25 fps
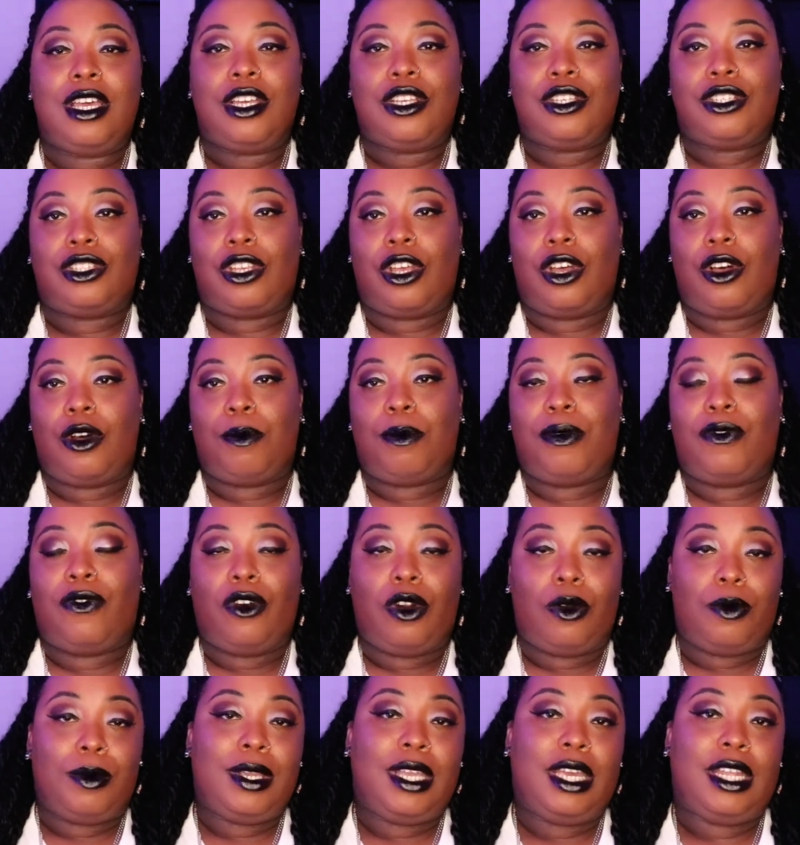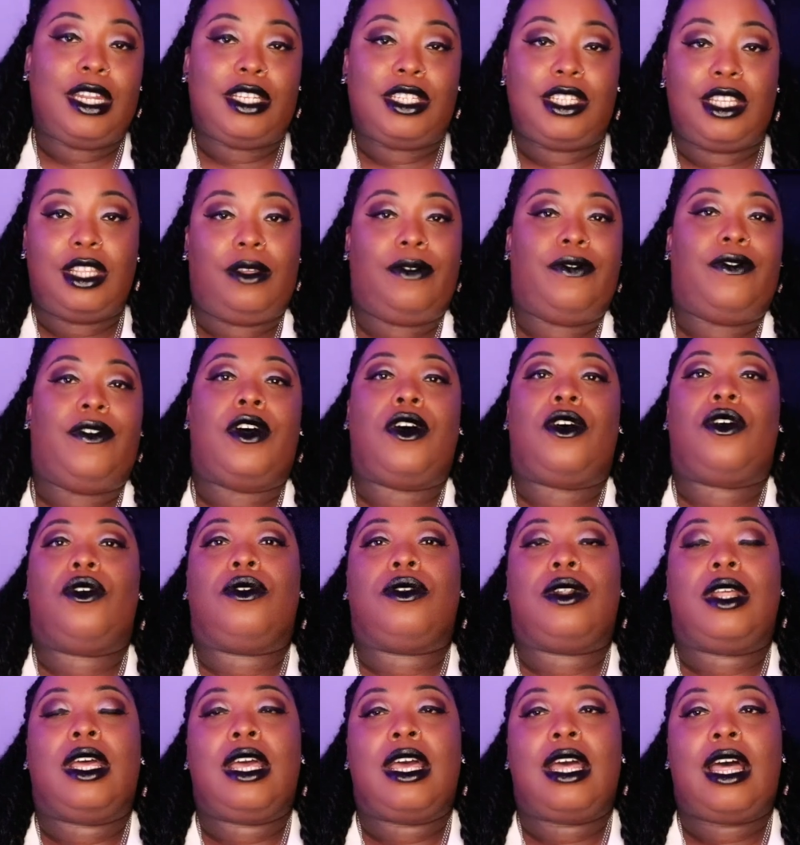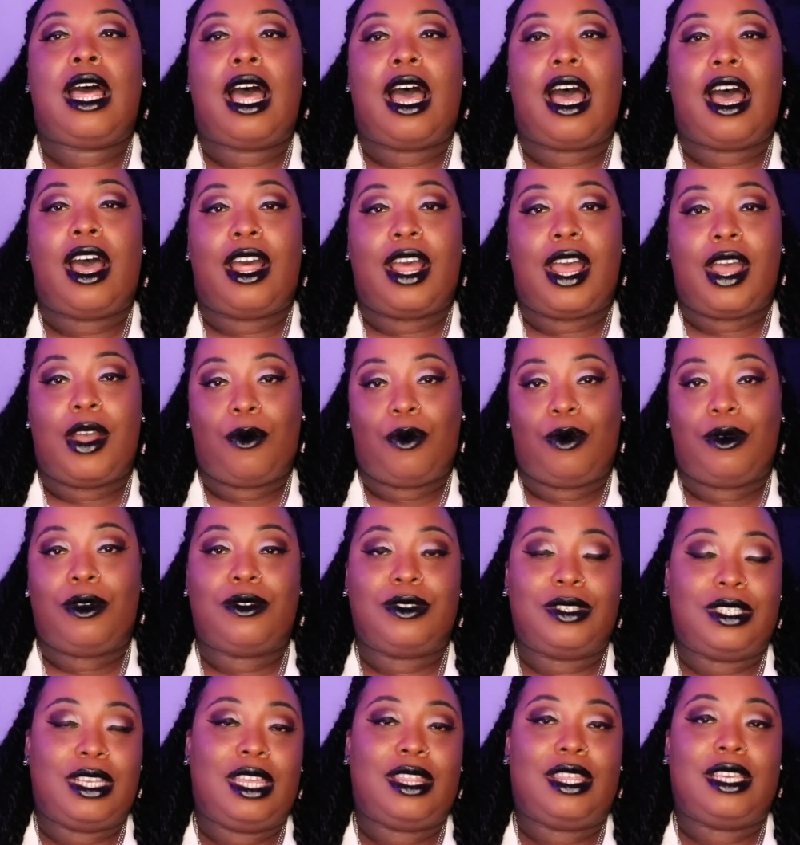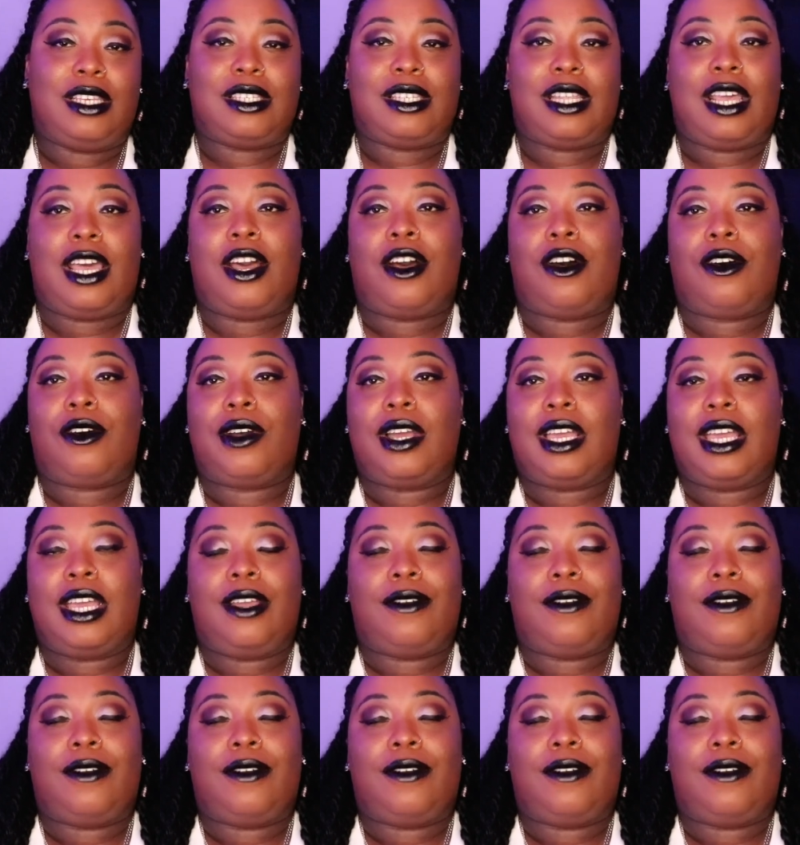So before we get into the phone, I will say this now.